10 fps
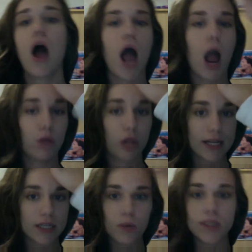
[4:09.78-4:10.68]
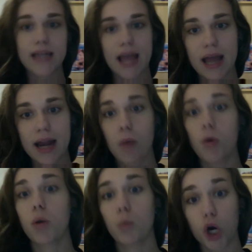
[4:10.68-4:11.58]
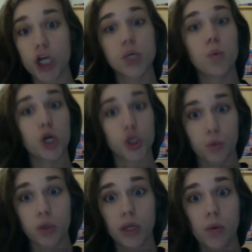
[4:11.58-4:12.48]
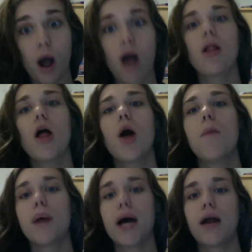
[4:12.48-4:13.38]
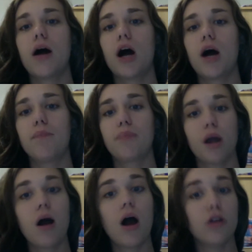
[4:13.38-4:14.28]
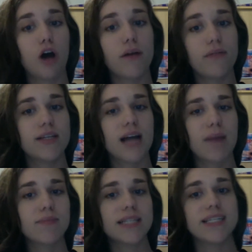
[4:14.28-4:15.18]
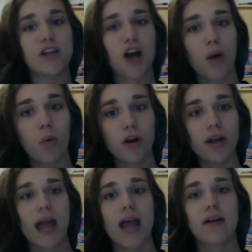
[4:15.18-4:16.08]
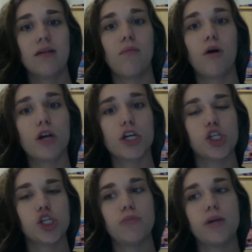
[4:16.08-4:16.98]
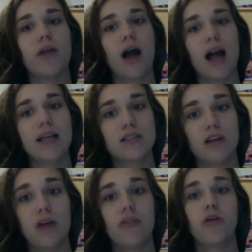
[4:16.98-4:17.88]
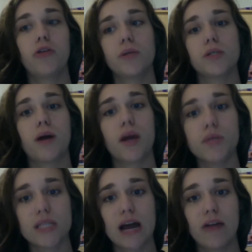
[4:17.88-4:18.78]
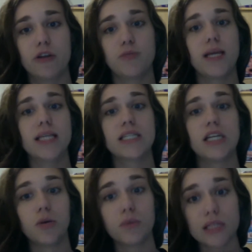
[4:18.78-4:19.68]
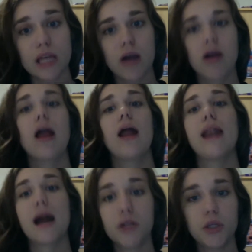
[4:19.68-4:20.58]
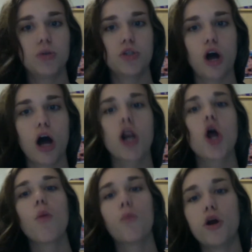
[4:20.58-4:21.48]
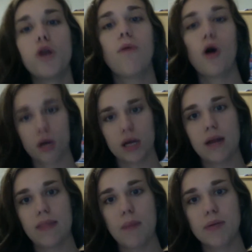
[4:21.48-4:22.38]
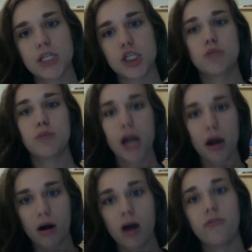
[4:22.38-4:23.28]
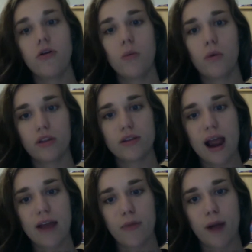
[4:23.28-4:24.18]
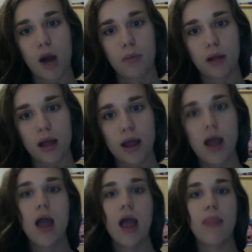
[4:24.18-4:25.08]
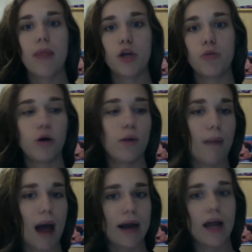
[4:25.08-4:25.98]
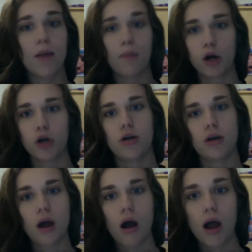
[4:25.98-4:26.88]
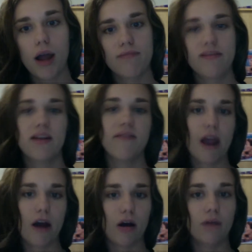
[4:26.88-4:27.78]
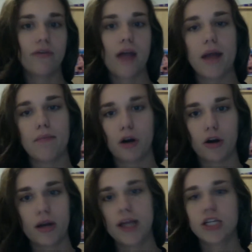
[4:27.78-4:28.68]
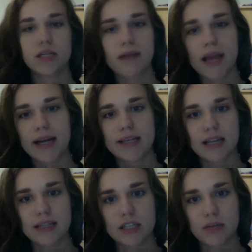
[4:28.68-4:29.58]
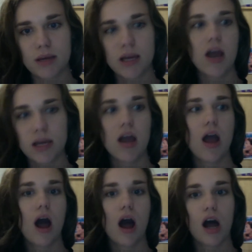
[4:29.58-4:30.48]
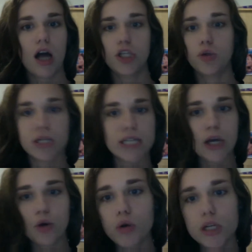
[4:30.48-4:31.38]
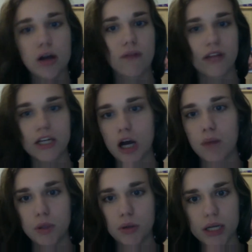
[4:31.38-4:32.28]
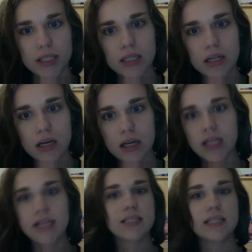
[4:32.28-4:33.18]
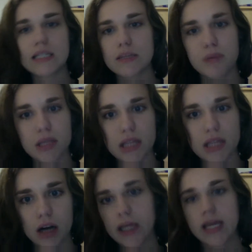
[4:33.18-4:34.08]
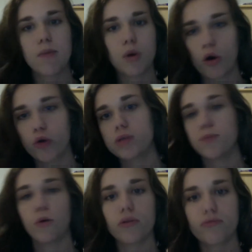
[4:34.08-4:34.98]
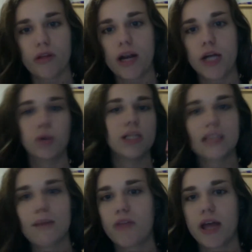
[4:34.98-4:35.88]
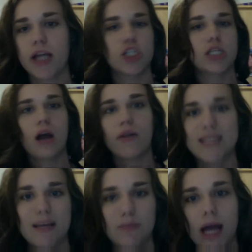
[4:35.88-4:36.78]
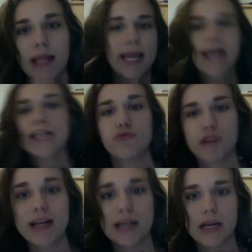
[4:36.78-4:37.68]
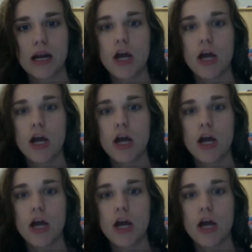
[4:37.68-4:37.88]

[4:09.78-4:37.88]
I liked it with Dan, and when it worked really well. But a lot of the times, it did not work, and Malkin should be in the high slot. The only reason why he was down there is because Neil was there. Now Neil's gone. Put Malkin in that position. Put Erhoff with Letang in the power play. And then you put Määttä and Martin instead of Erhoff and Martin. It doesn't make any sense to me. You can take Kunas off that top unit. He doesn't need to be there. Like, him and Hornquist both in front and not doing the same thing, just, like, on the same line. Like, it's redundant.